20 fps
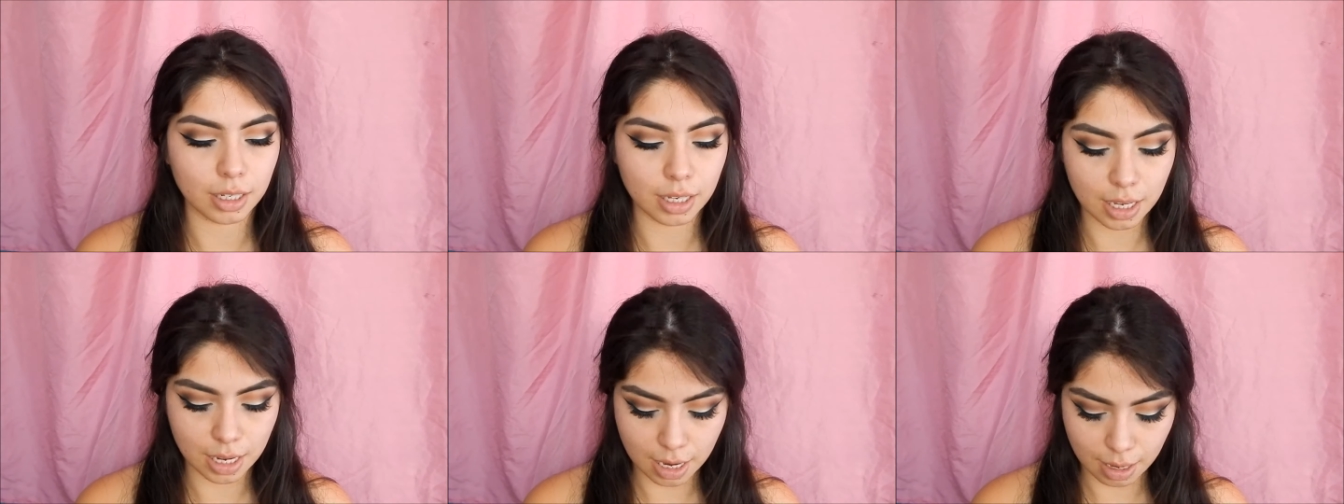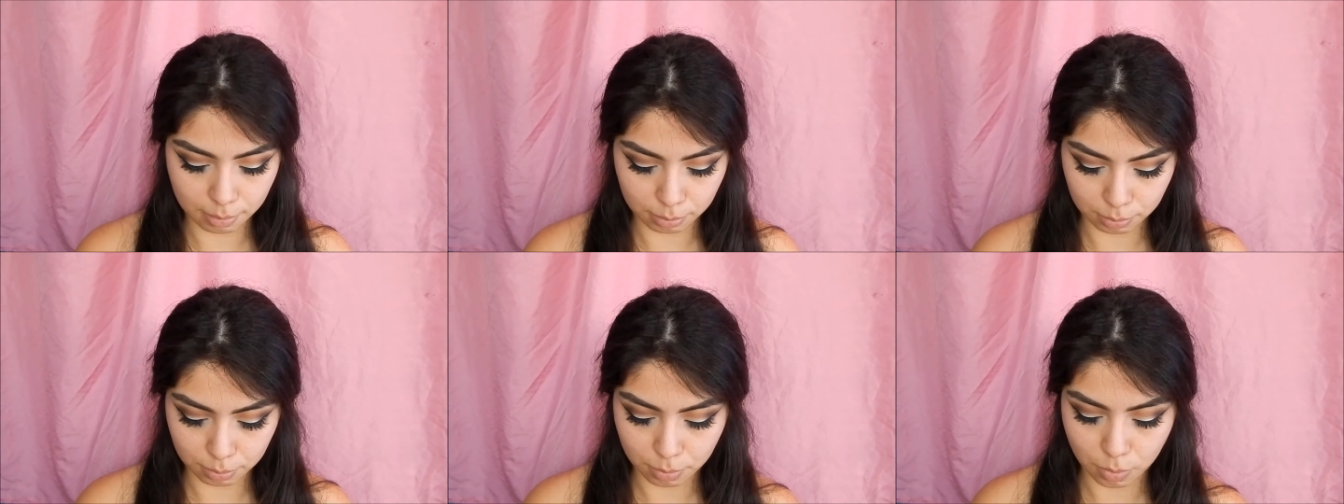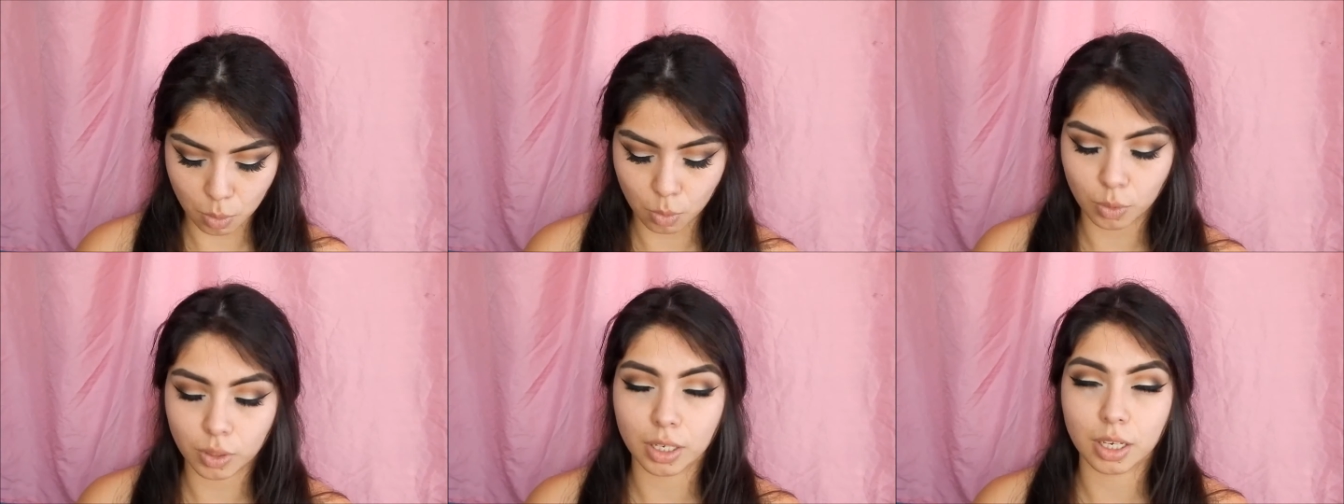and I'm
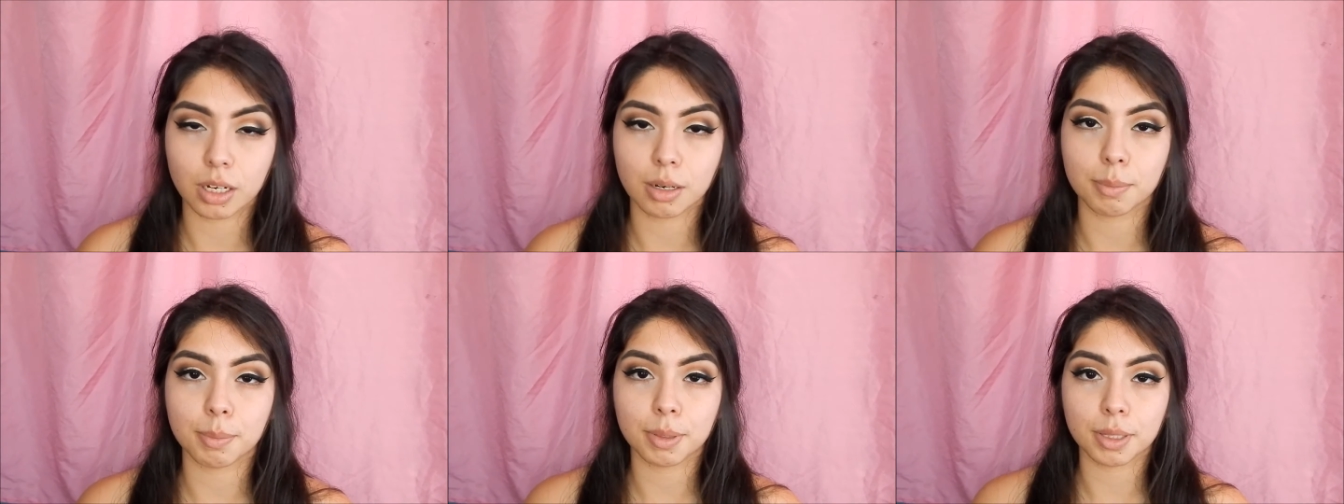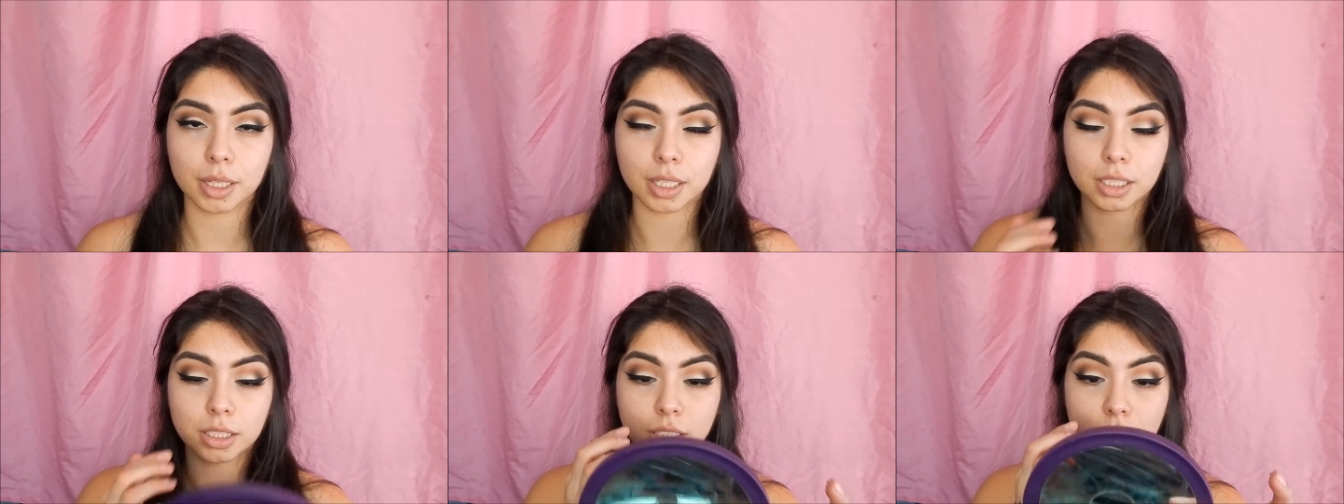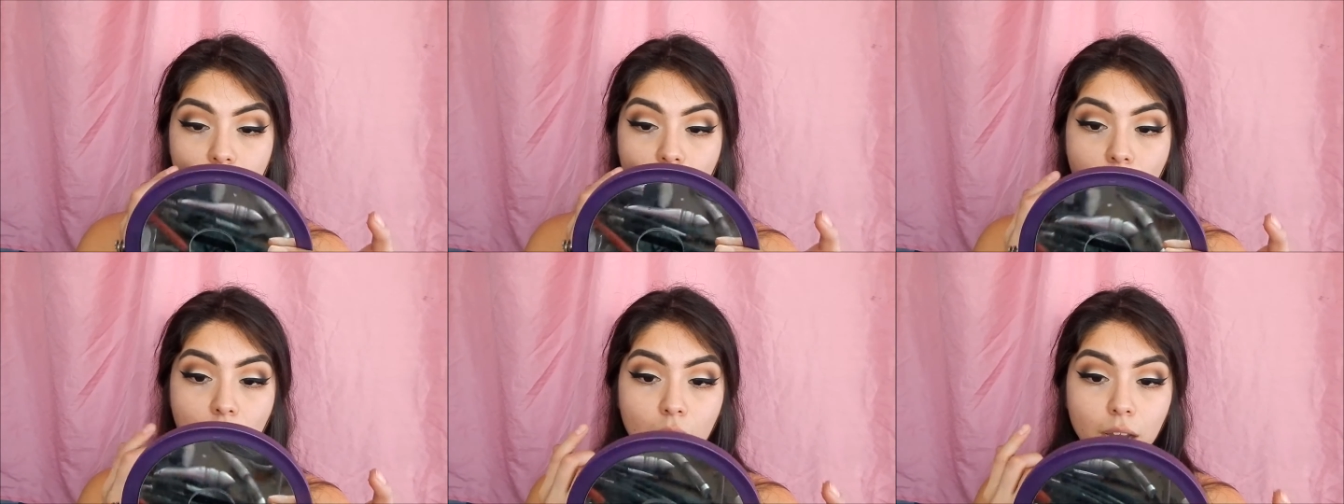only going to put this
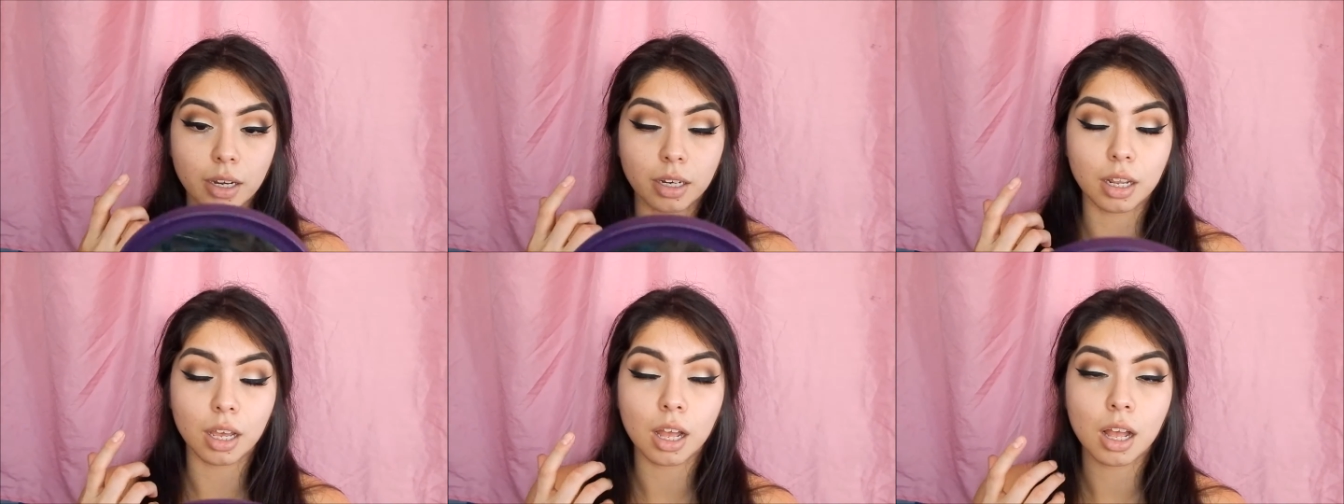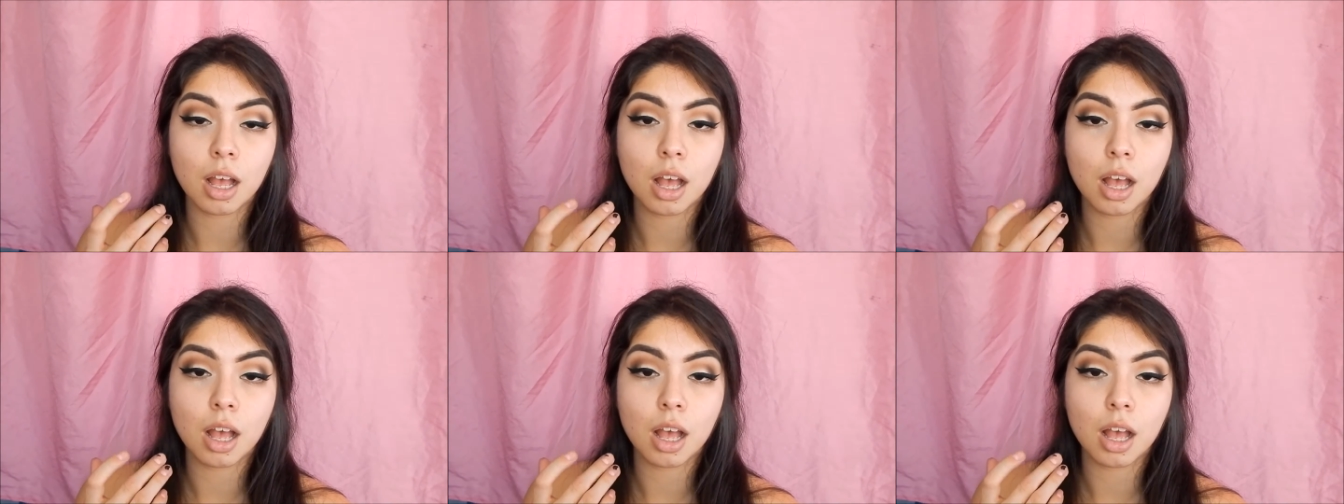on